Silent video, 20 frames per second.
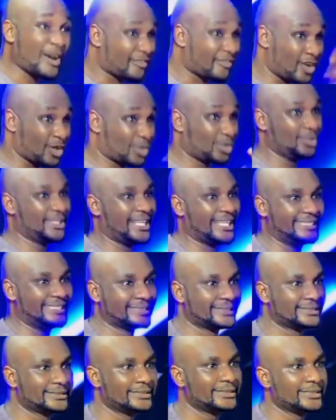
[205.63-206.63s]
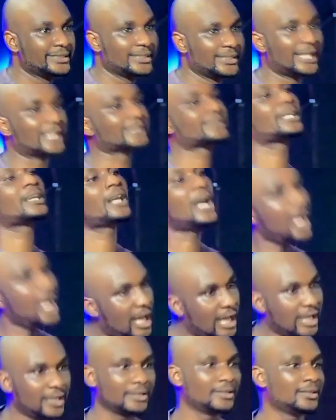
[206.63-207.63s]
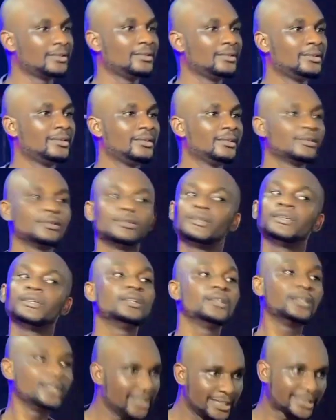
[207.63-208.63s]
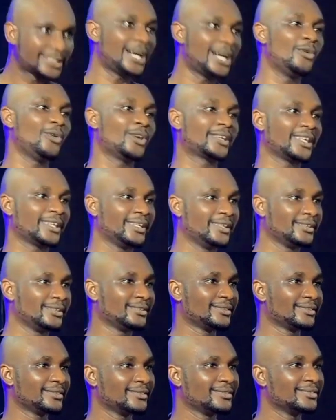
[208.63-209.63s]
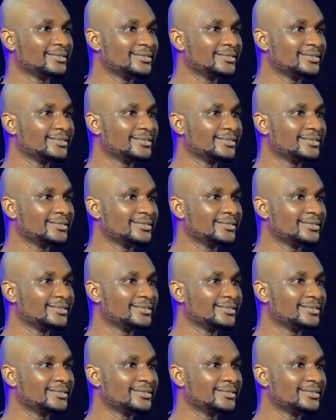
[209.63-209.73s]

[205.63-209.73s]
where people have concluded and said, it can't work again.